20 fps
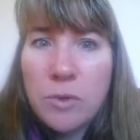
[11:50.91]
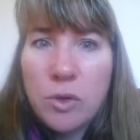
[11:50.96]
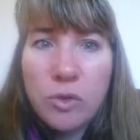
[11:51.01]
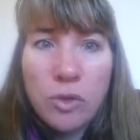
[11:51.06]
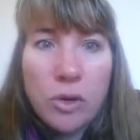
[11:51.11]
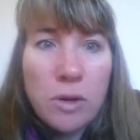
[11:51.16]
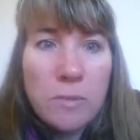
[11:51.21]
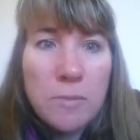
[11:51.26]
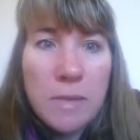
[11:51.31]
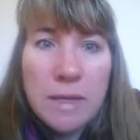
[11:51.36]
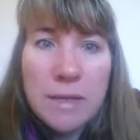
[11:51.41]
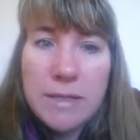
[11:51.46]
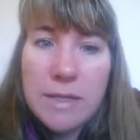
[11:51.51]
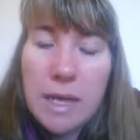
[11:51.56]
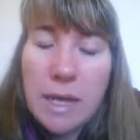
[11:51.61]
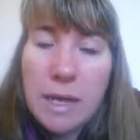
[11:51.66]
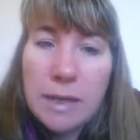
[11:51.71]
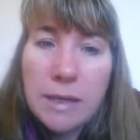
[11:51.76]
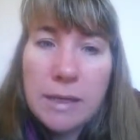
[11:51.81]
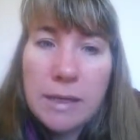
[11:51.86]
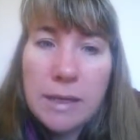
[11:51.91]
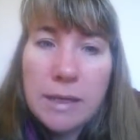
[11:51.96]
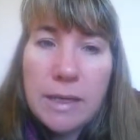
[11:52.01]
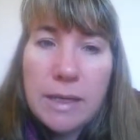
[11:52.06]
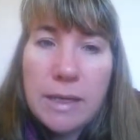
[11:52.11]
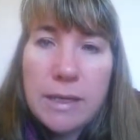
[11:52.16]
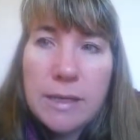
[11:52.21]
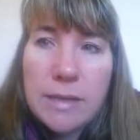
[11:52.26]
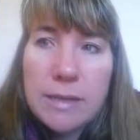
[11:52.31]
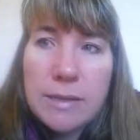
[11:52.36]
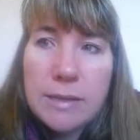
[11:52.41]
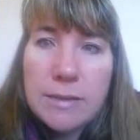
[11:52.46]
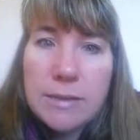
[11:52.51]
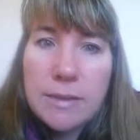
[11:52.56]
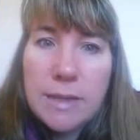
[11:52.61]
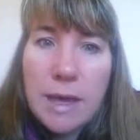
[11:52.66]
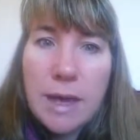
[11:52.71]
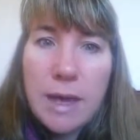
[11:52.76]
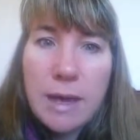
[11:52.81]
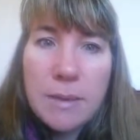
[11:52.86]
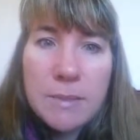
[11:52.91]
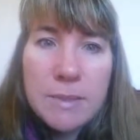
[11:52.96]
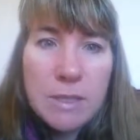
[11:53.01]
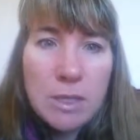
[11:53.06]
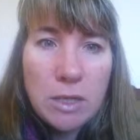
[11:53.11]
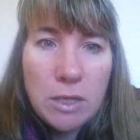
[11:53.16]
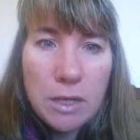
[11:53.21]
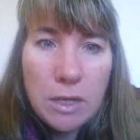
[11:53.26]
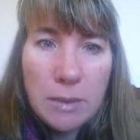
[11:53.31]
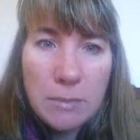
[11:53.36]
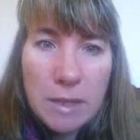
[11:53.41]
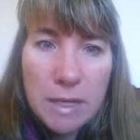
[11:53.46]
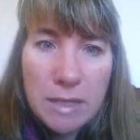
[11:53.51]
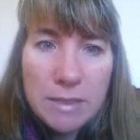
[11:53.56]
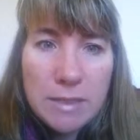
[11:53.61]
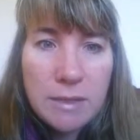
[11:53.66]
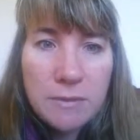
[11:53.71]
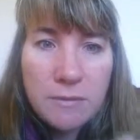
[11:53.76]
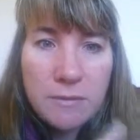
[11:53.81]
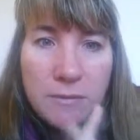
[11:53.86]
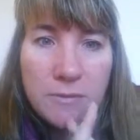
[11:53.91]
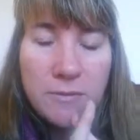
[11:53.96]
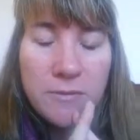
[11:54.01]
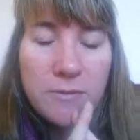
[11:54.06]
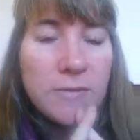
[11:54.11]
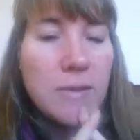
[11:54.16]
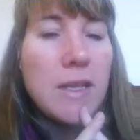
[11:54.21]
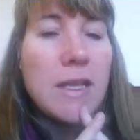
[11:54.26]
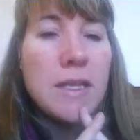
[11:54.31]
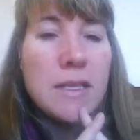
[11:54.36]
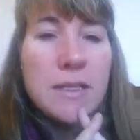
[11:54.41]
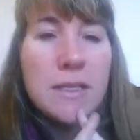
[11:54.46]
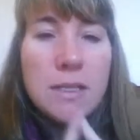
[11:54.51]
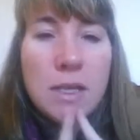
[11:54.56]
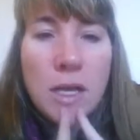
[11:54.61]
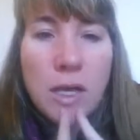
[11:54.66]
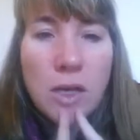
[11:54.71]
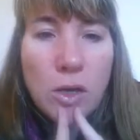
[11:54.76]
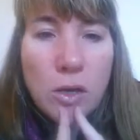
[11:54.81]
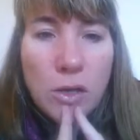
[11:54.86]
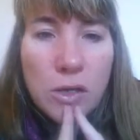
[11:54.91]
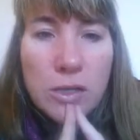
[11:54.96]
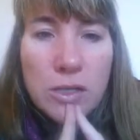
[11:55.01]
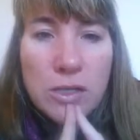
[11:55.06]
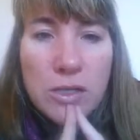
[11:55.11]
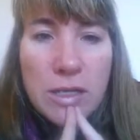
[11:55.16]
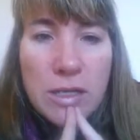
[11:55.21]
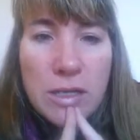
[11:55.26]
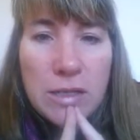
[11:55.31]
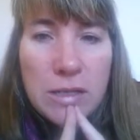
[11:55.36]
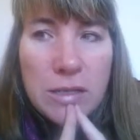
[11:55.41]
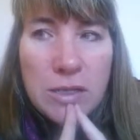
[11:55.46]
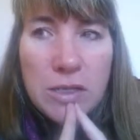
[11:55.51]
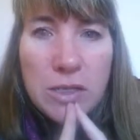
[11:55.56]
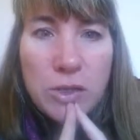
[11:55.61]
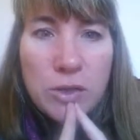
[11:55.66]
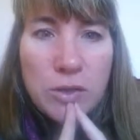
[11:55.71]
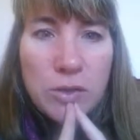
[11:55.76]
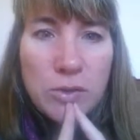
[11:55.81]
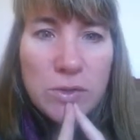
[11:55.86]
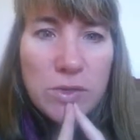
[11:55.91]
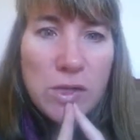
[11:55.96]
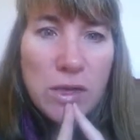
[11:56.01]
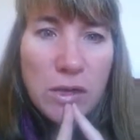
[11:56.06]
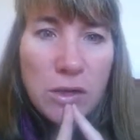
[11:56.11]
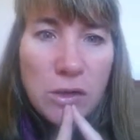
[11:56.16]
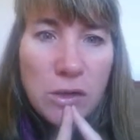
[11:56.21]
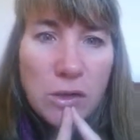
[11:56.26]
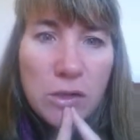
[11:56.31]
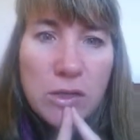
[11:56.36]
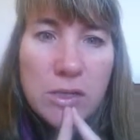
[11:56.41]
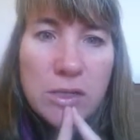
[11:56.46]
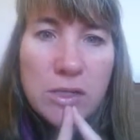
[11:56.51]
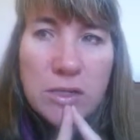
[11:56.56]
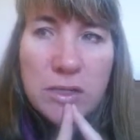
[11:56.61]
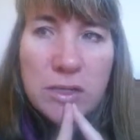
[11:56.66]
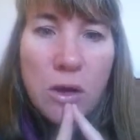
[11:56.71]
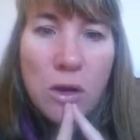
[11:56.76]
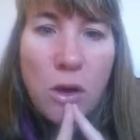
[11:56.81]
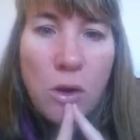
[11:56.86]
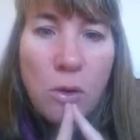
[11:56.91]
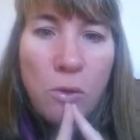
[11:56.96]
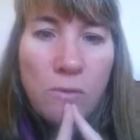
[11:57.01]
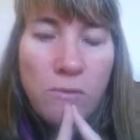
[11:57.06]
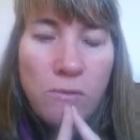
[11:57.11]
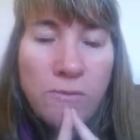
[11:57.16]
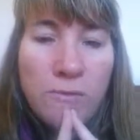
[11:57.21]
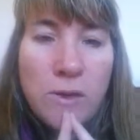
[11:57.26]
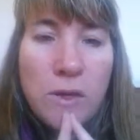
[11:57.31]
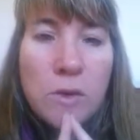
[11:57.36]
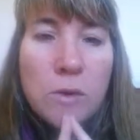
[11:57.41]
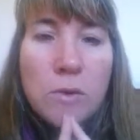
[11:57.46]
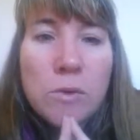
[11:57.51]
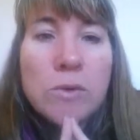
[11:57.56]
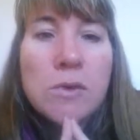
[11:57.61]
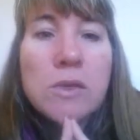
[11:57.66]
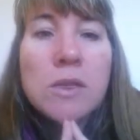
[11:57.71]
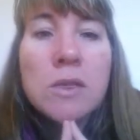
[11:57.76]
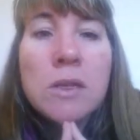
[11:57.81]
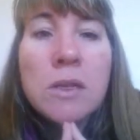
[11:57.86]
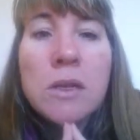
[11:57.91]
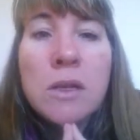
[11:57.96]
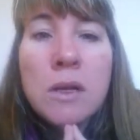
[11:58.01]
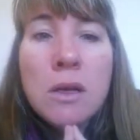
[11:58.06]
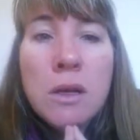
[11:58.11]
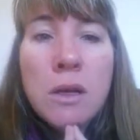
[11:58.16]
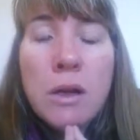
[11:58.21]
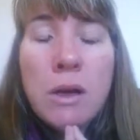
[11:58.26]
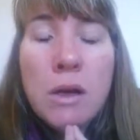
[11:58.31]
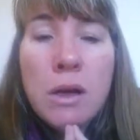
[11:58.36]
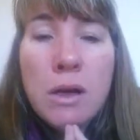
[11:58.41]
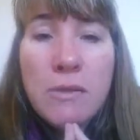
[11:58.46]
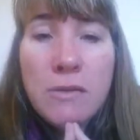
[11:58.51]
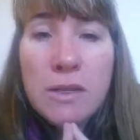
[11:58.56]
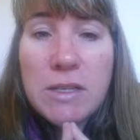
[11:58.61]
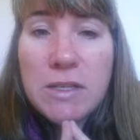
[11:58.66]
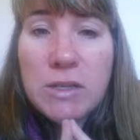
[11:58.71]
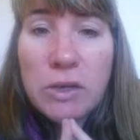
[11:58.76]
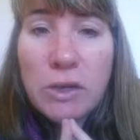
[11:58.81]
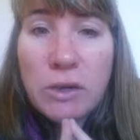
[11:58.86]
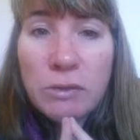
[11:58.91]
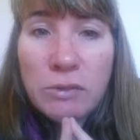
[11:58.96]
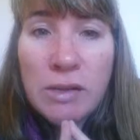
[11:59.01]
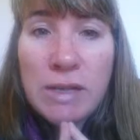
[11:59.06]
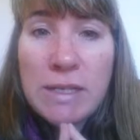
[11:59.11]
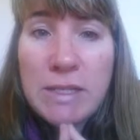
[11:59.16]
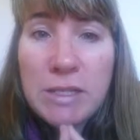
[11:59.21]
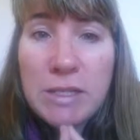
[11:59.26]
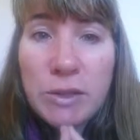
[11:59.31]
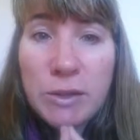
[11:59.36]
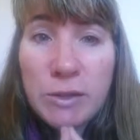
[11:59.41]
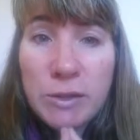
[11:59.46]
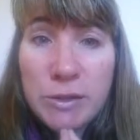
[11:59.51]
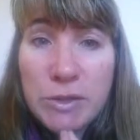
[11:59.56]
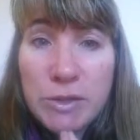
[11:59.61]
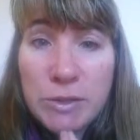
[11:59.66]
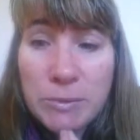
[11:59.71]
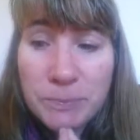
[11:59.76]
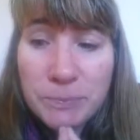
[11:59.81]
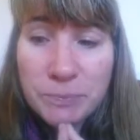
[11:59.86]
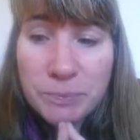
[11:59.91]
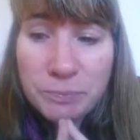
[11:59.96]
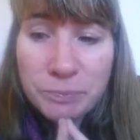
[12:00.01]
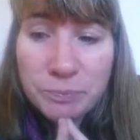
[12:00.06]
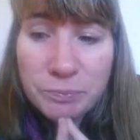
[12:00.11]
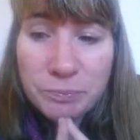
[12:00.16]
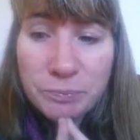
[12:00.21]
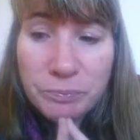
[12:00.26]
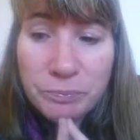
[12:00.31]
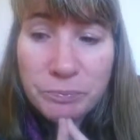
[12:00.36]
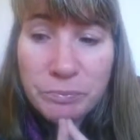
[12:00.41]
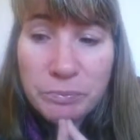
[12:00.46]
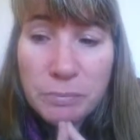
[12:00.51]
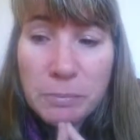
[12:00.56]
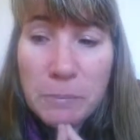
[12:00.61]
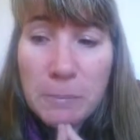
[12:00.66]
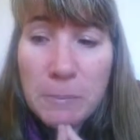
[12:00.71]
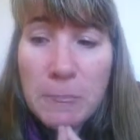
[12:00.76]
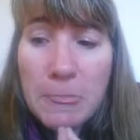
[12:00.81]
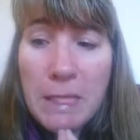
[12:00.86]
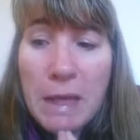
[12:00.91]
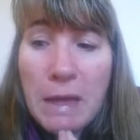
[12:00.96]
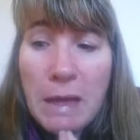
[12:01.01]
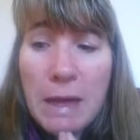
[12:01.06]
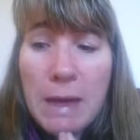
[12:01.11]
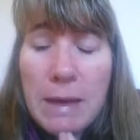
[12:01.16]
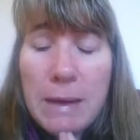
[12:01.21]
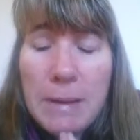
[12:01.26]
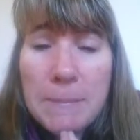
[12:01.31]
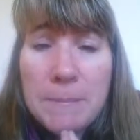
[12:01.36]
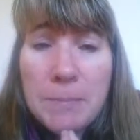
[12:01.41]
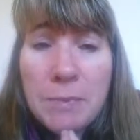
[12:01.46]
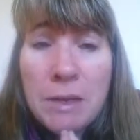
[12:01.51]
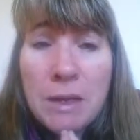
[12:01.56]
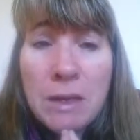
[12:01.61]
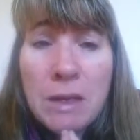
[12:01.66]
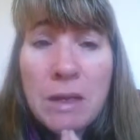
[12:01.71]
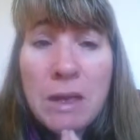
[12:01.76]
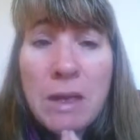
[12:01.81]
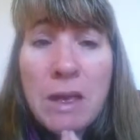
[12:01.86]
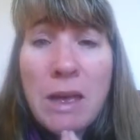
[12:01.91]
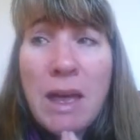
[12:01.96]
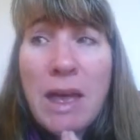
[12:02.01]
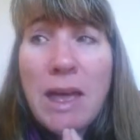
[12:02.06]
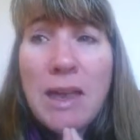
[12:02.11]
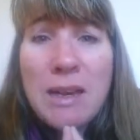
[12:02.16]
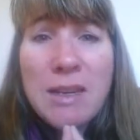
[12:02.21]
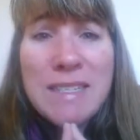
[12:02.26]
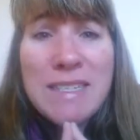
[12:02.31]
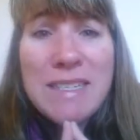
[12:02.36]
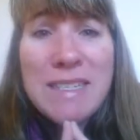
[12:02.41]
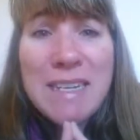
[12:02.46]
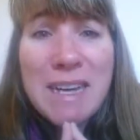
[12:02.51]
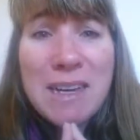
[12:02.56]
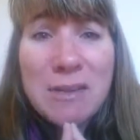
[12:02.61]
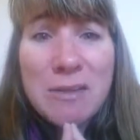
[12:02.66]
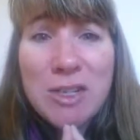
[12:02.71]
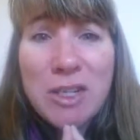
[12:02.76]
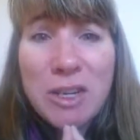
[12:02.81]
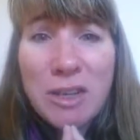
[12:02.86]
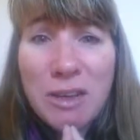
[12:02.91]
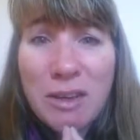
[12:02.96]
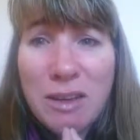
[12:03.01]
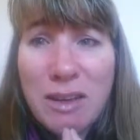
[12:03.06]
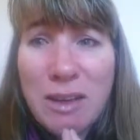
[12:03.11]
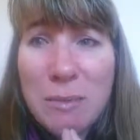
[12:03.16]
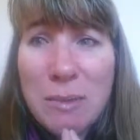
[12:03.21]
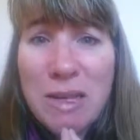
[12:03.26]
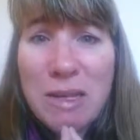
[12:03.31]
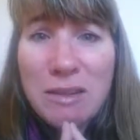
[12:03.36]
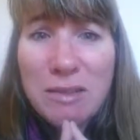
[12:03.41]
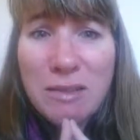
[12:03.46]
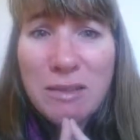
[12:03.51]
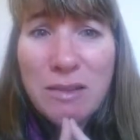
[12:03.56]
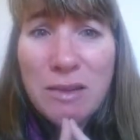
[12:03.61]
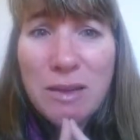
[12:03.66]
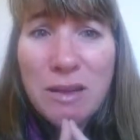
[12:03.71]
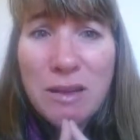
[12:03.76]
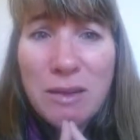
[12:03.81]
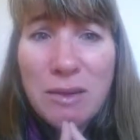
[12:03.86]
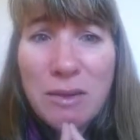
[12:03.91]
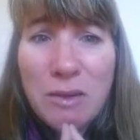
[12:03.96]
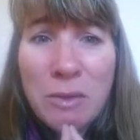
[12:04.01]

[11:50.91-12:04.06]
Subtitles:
Group mentality is absolutely massive in psychology, and social psychology is a whole field of its own research. And nostalgia, I mean, I don't